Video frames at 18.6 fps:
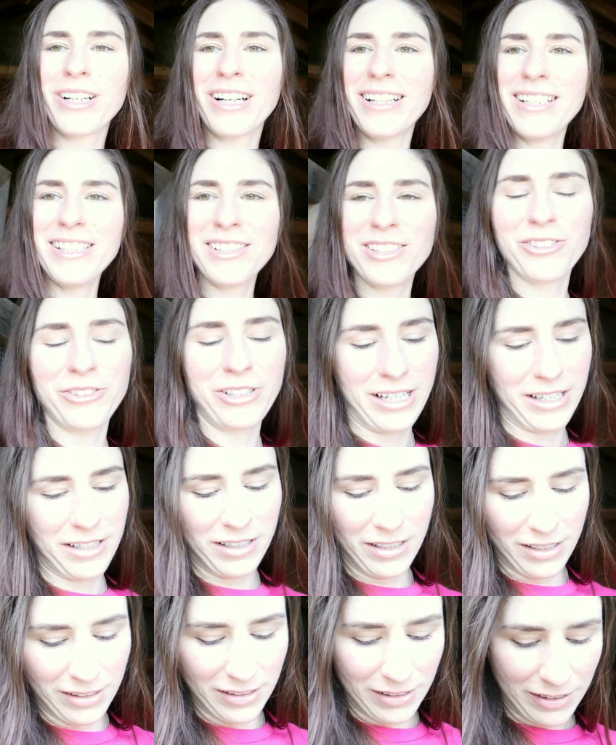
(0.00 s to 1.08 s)
on Easter egg
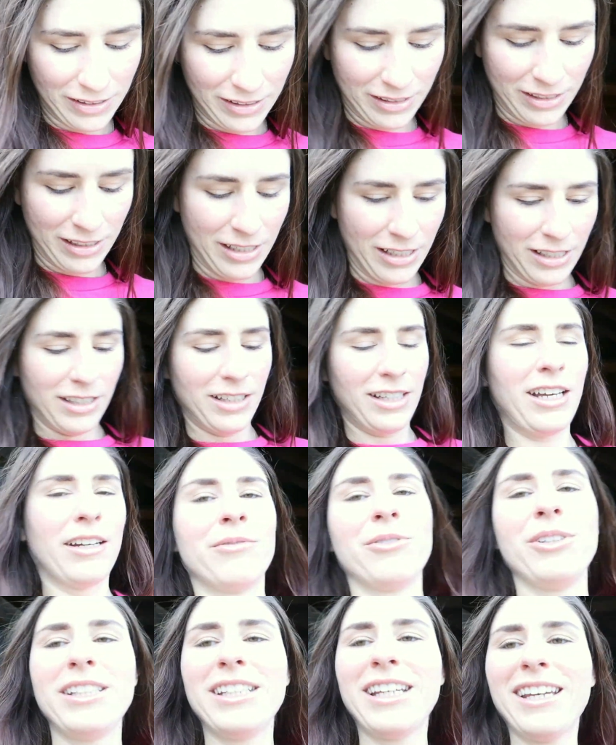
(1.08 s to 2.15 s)
hunts
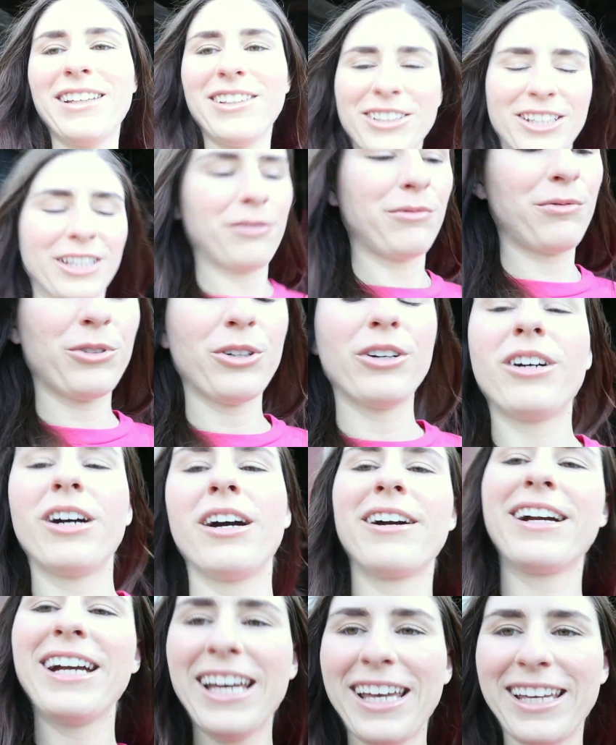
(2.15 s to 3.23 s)
every day looking for
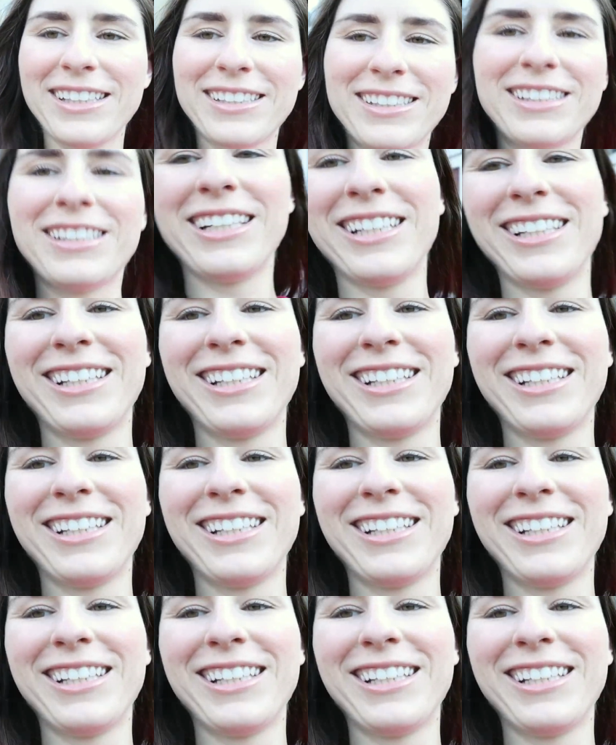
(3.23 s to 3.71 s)
our eggs,